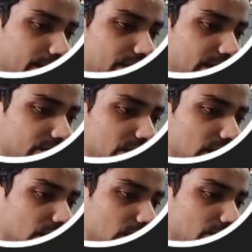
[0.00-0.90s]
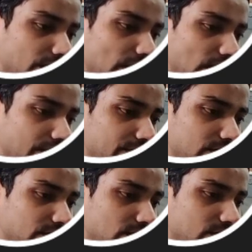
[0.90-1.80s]
can see here we have this
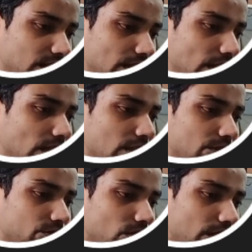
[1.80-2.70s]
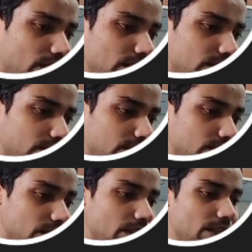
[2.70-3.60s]
dictionary. So under in this
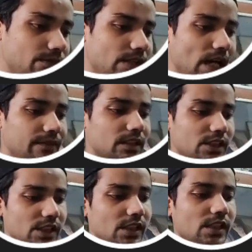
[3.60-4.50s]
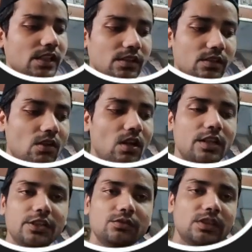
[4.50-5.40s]
dictionary we have the key called
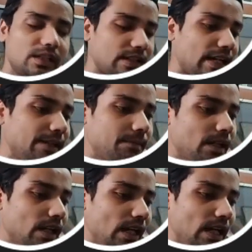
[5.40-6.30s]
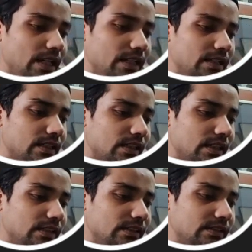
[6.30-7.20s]
user type, and
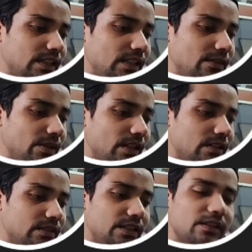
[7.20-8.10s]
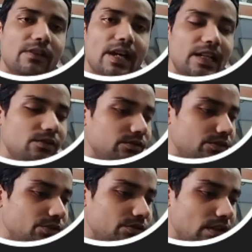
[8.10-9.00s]
in this key we are setting the value is the
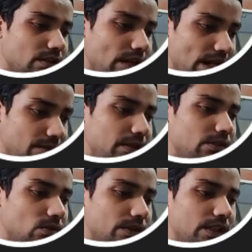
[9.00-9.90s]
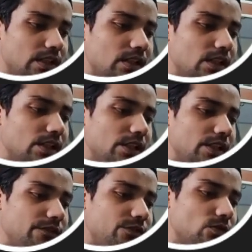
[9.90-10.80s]
user admin over here.
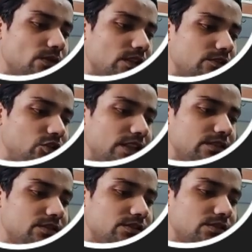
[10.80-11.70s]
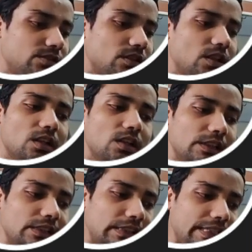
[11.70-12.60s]
If you will change this
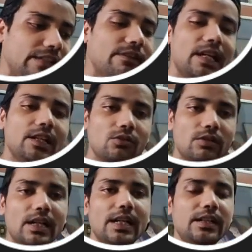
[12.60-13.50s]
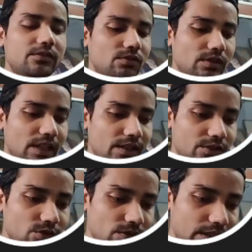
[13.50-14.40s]
key value, right, so then
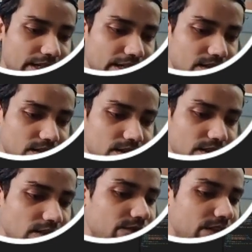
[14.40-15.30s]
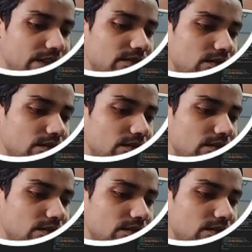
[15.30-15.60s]
you will get difference,